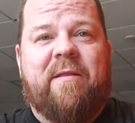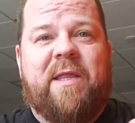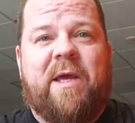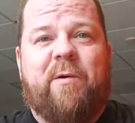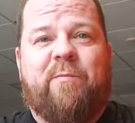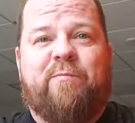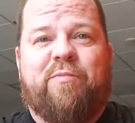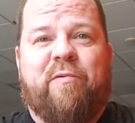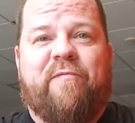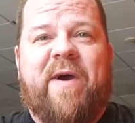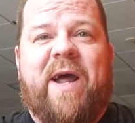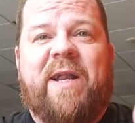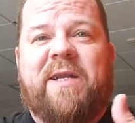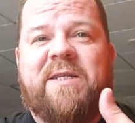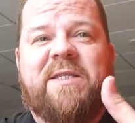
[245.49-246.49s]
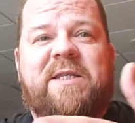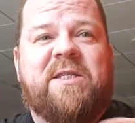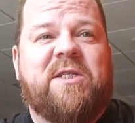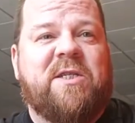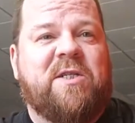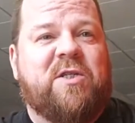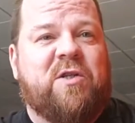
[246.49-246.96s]
they provided
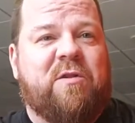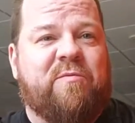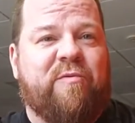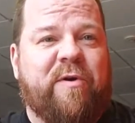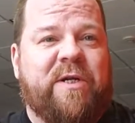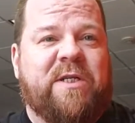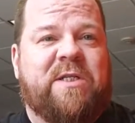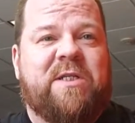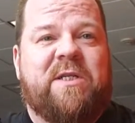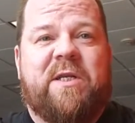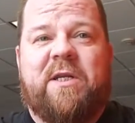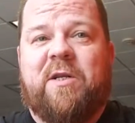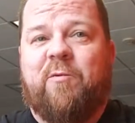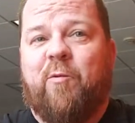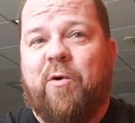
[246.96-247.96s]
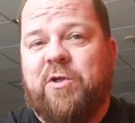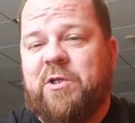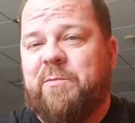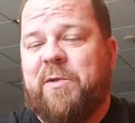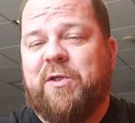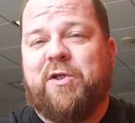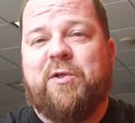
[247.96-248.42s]
assistance to the priests in the
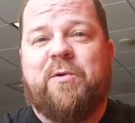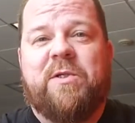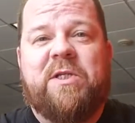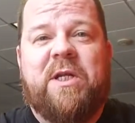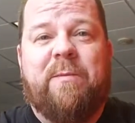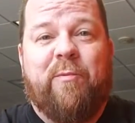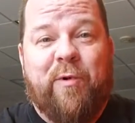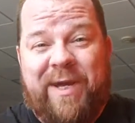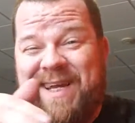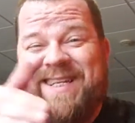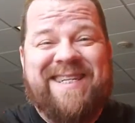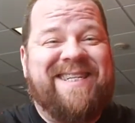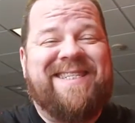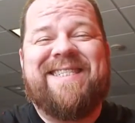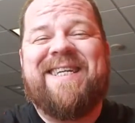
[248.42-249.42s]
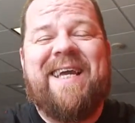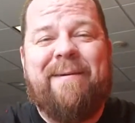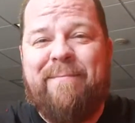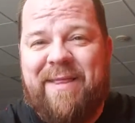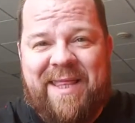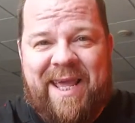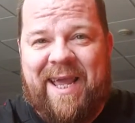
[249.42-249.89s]
worship in the Jewish temple. He did the
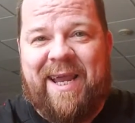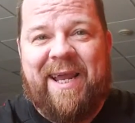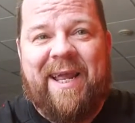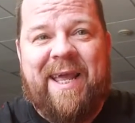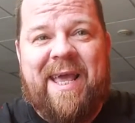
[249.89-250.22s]
same thing.